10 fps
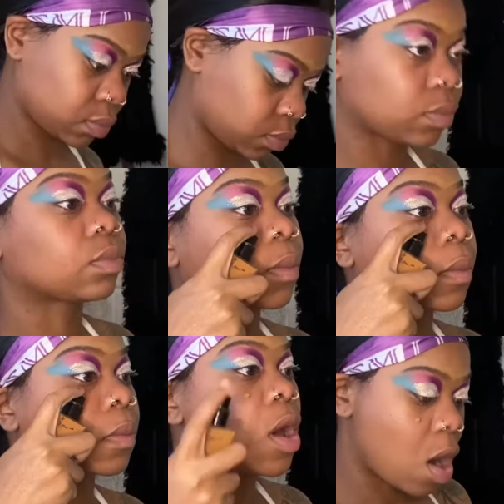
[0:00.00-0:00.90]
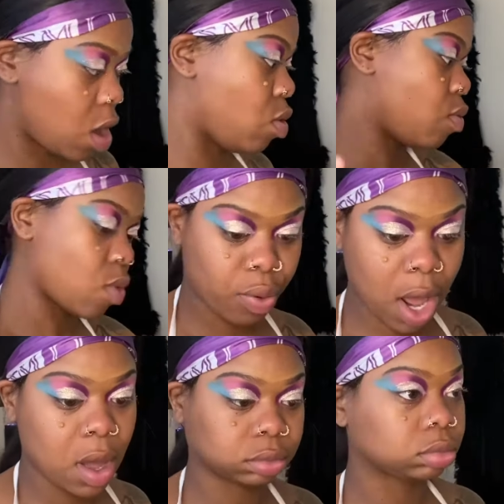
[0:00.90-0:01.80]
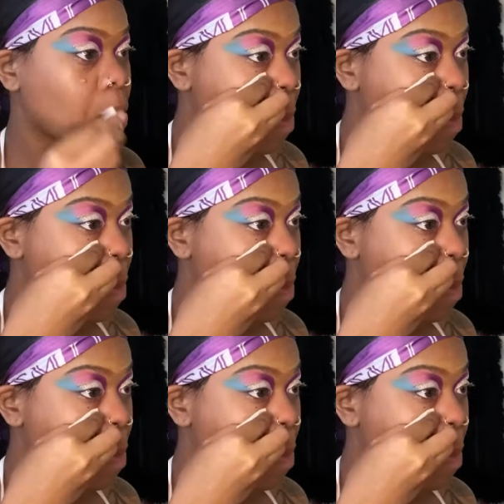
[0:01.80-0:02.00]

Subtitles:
and the glitter,